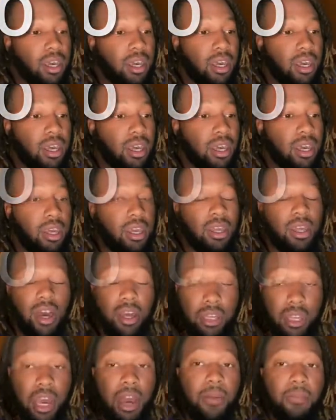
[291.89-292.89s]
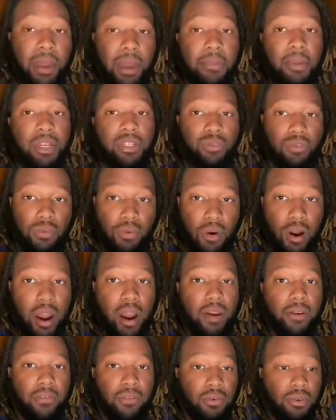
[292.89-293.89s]
and a down payment is
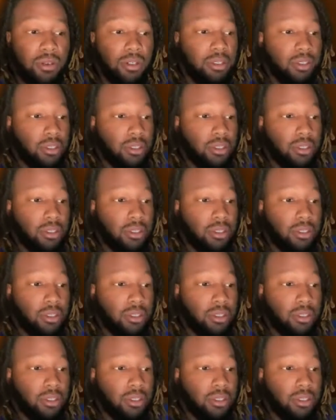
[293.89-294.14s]
required, of course,